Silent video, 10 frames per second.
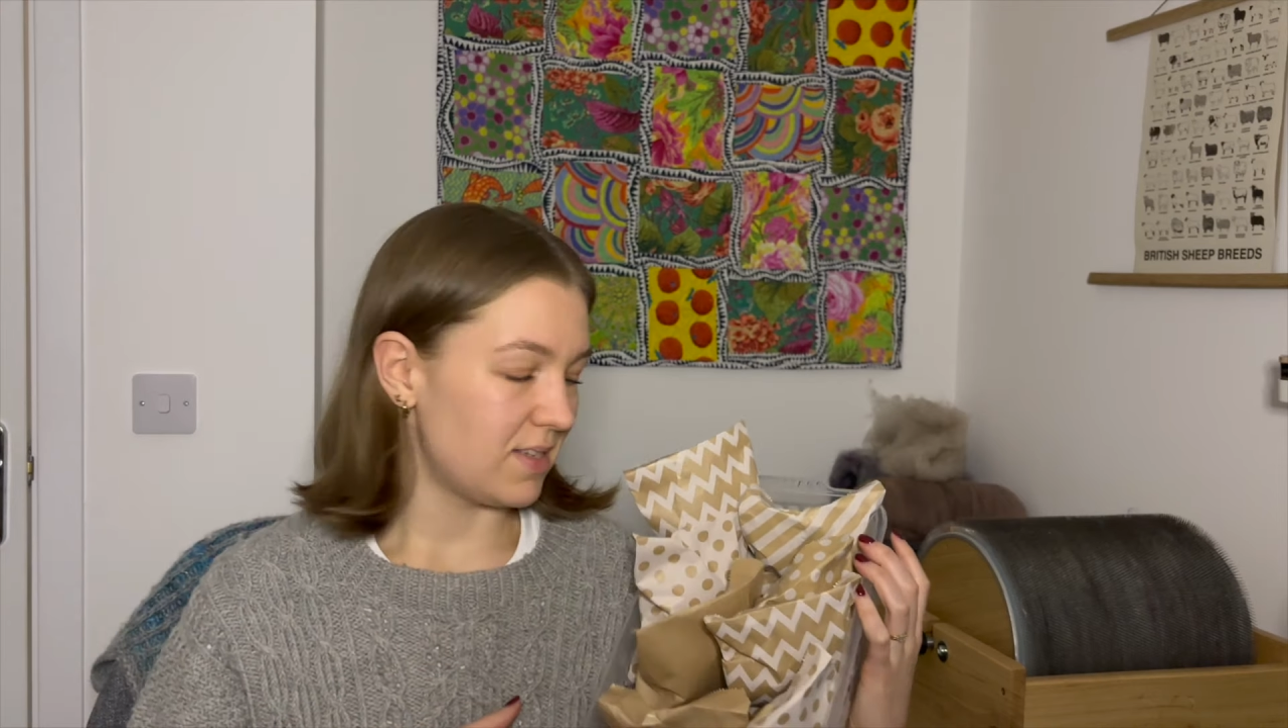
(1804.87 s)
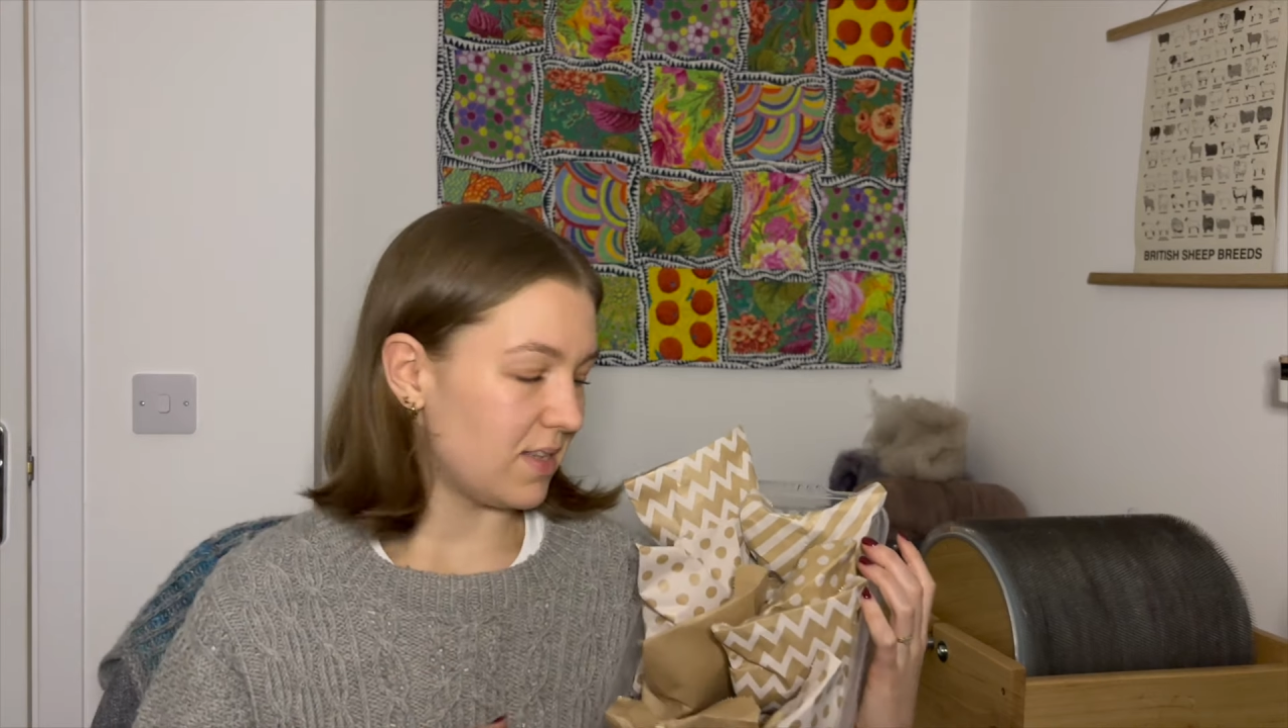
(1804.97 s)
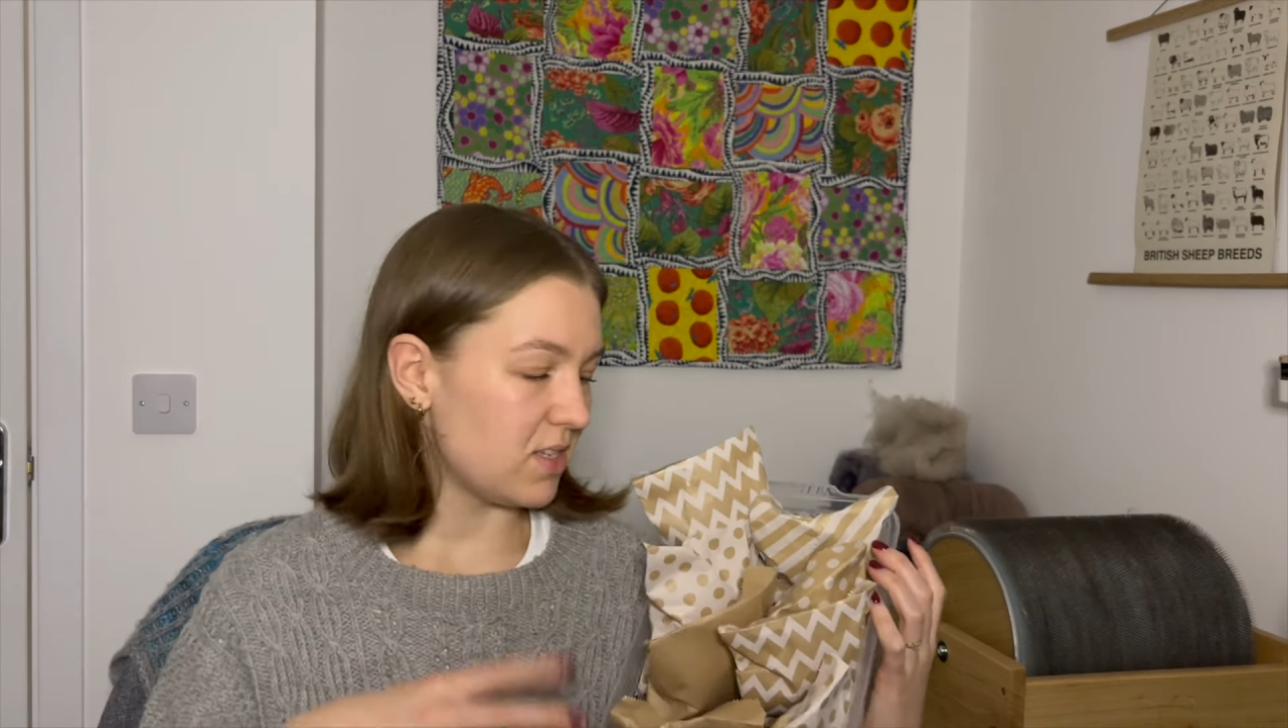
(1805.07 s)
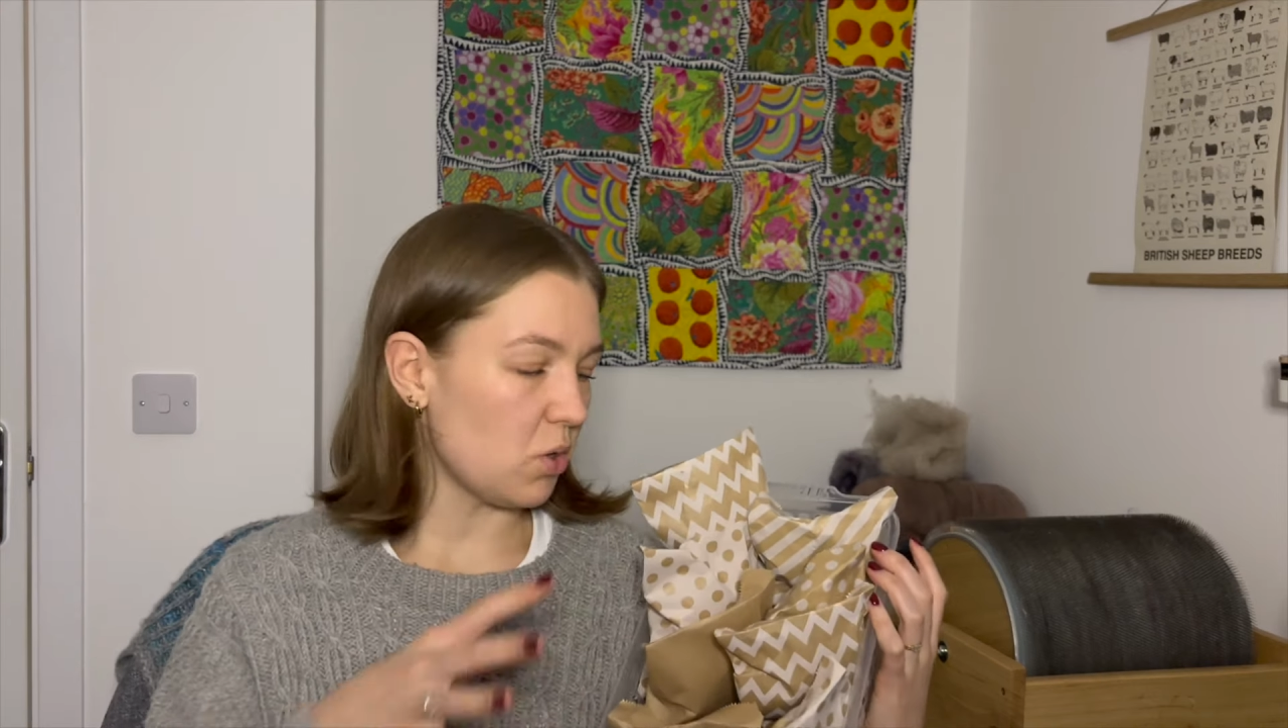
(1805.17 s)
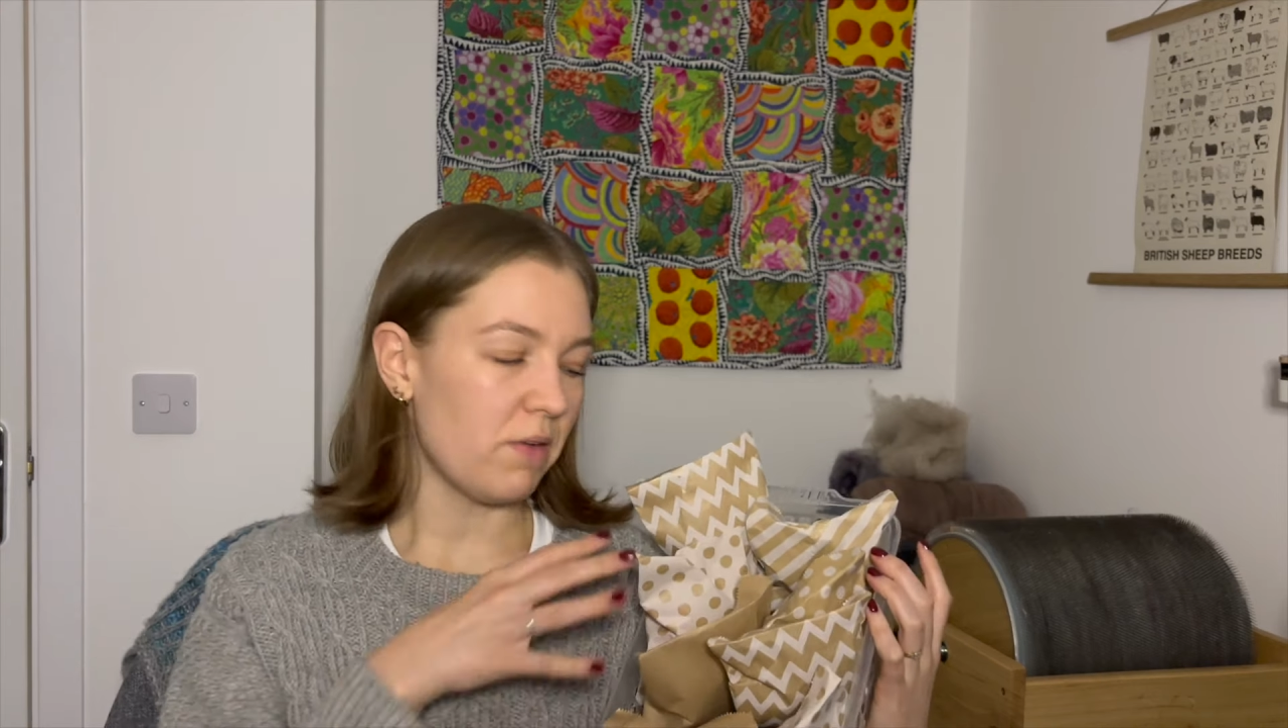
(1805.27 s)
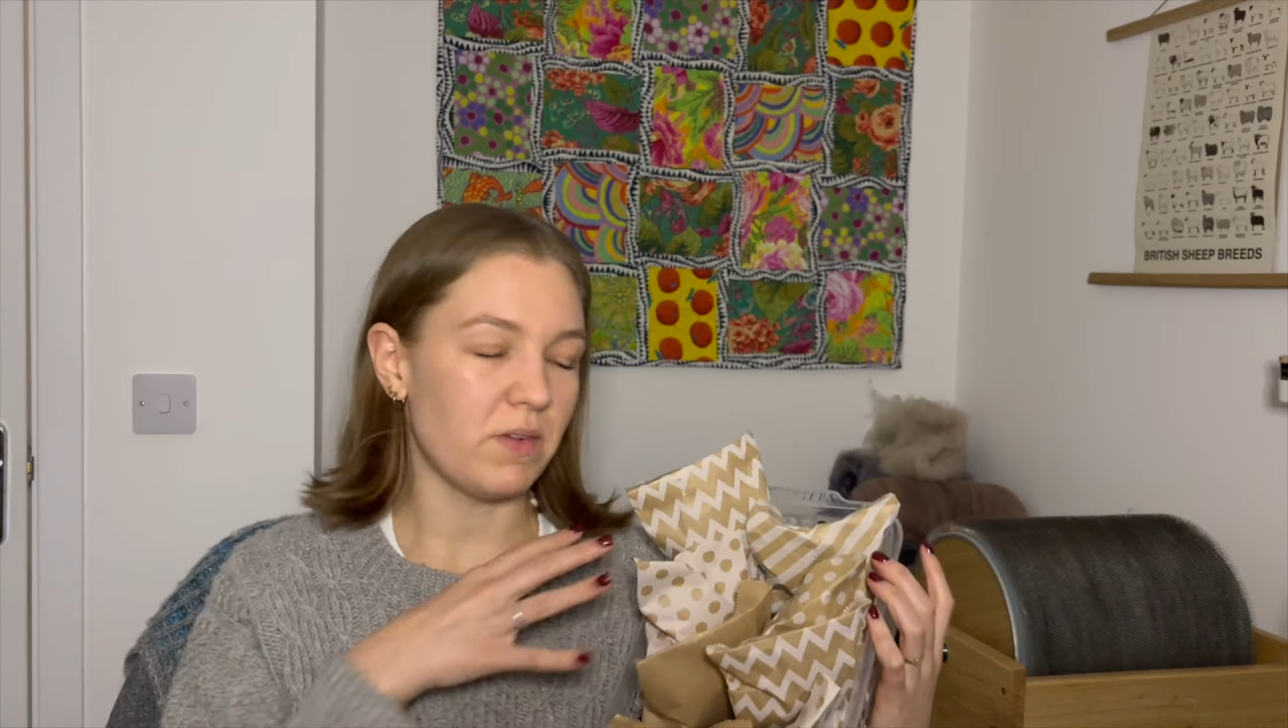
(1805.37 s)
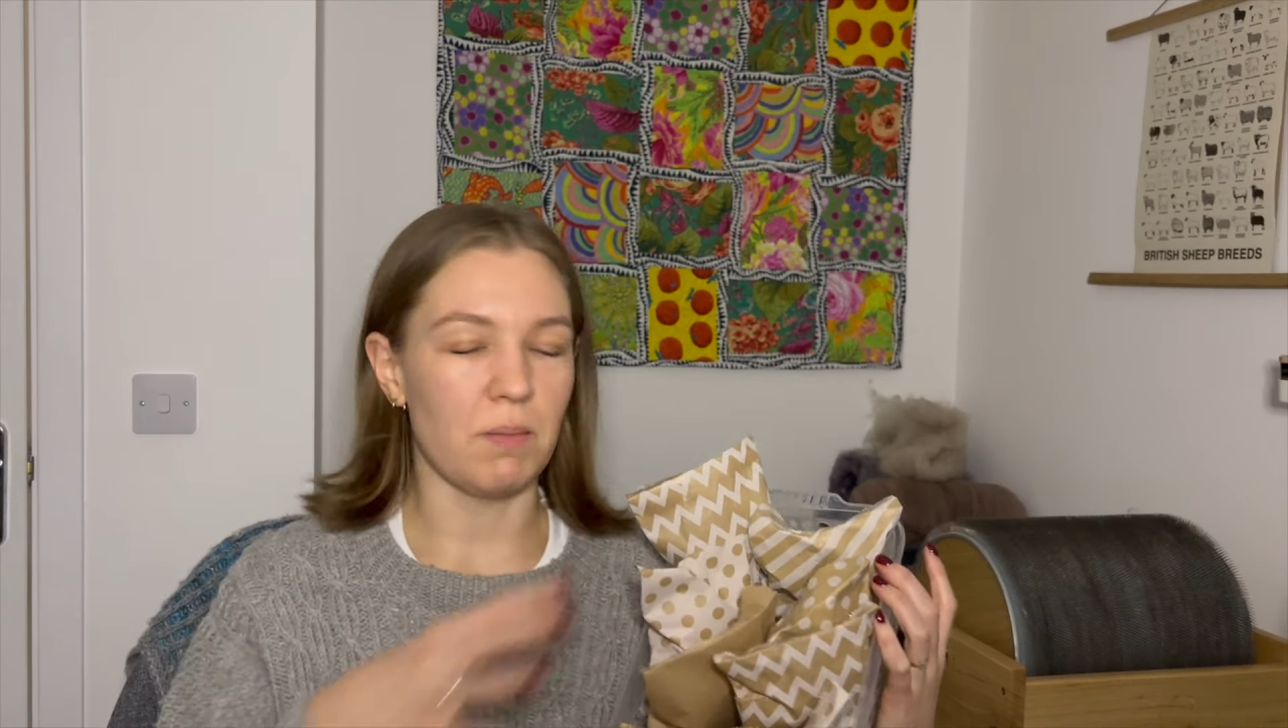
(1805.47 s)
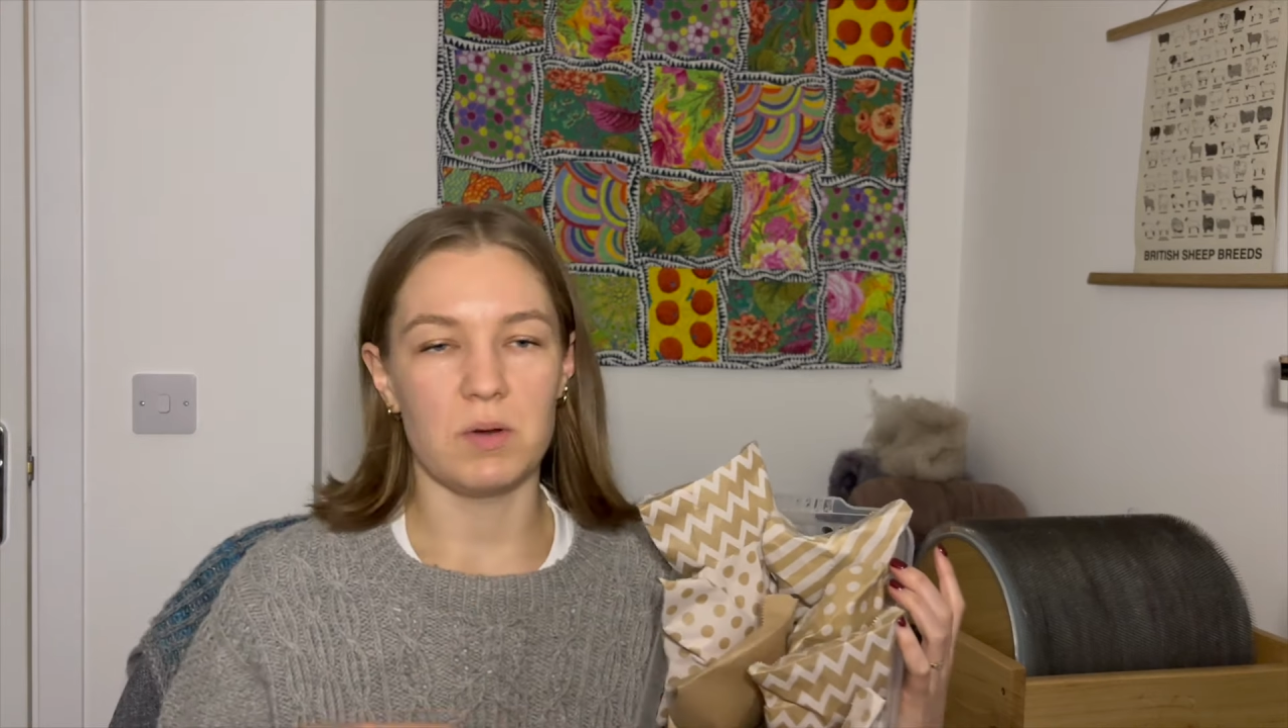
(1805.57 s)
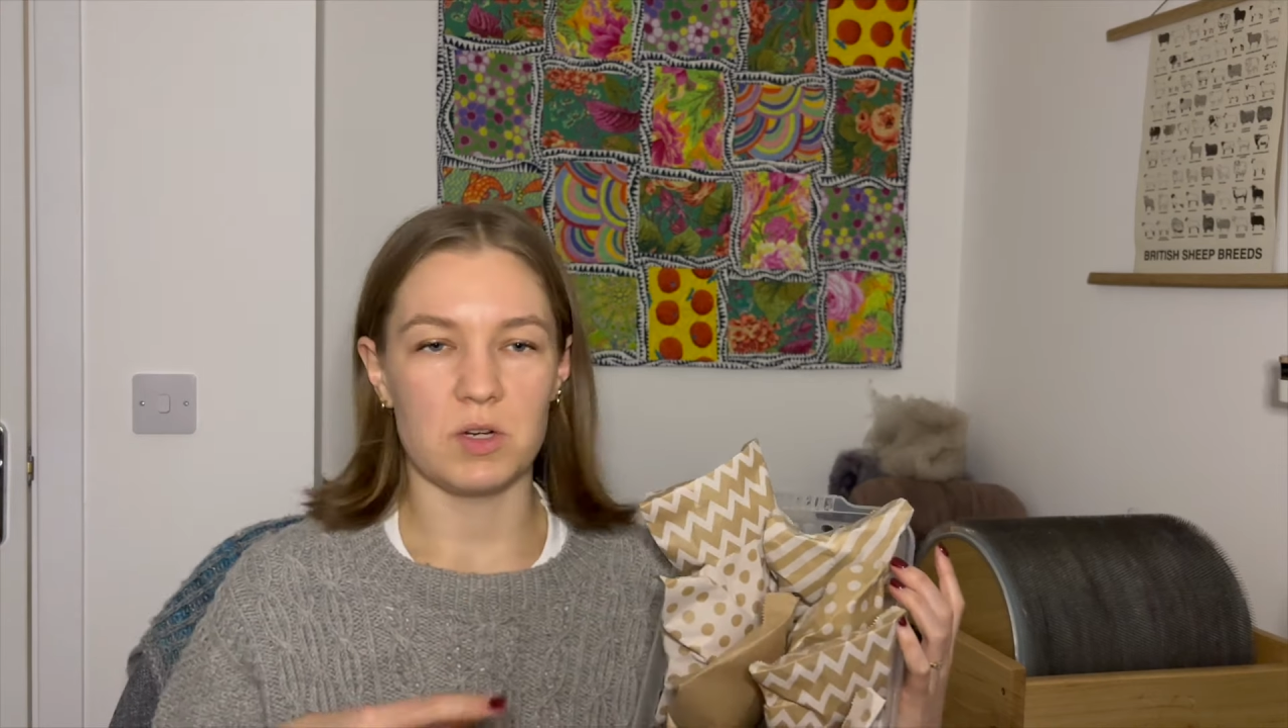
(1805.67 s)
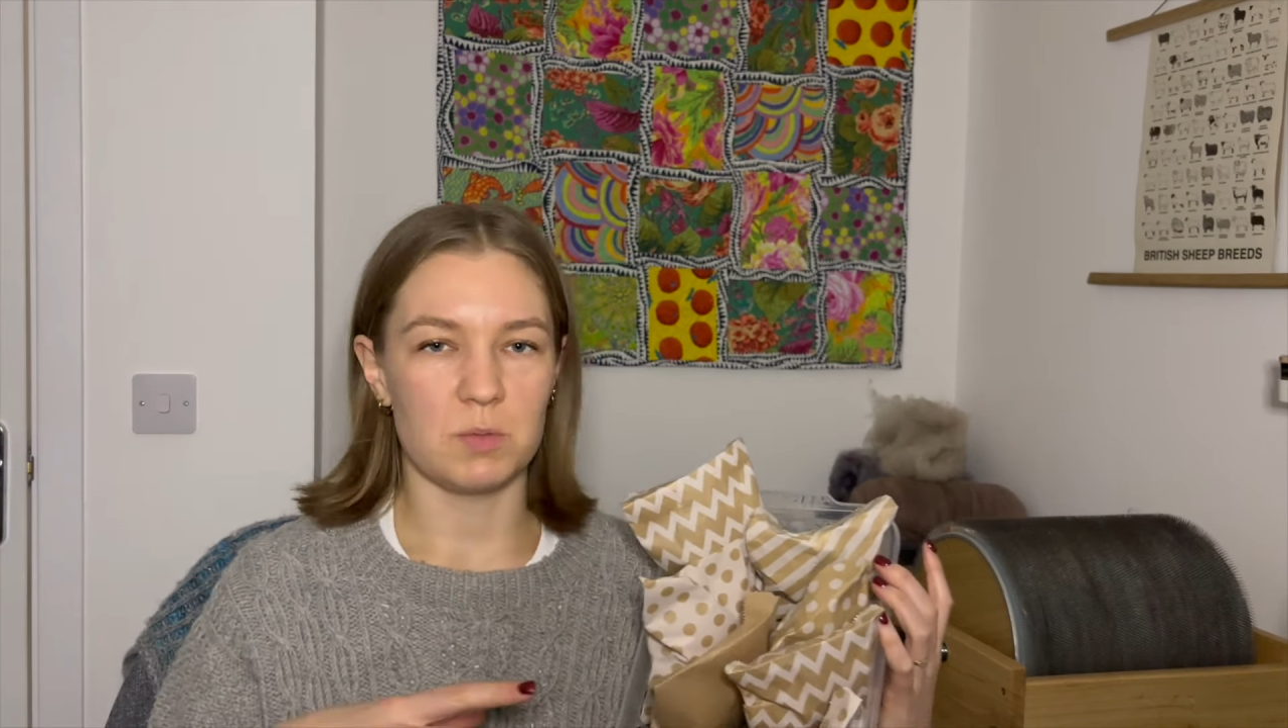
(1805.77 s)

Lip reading: these don't have numbers,